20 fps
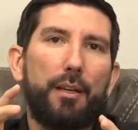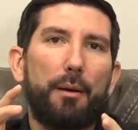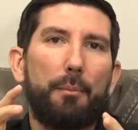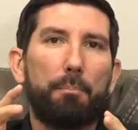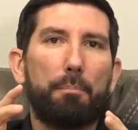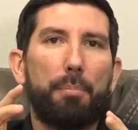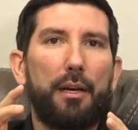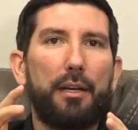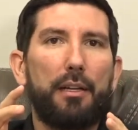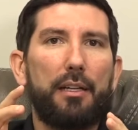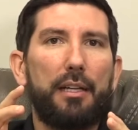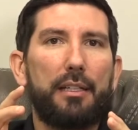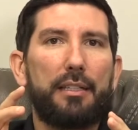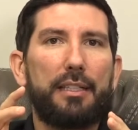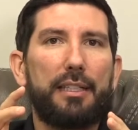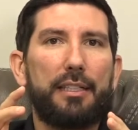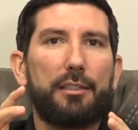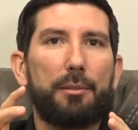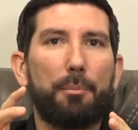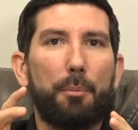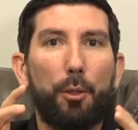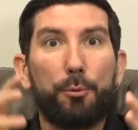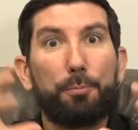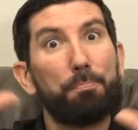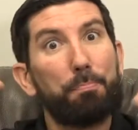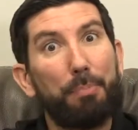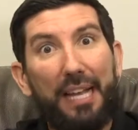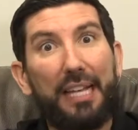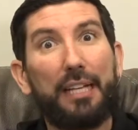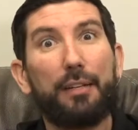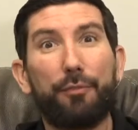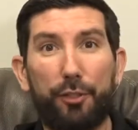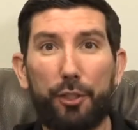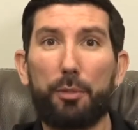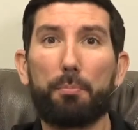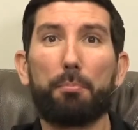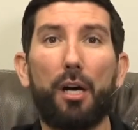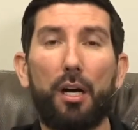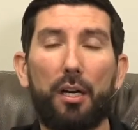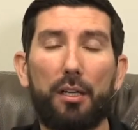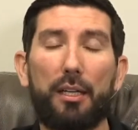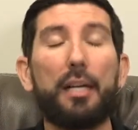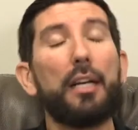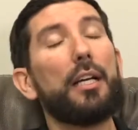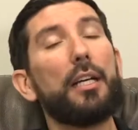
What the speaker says: but get the most bang for your buck,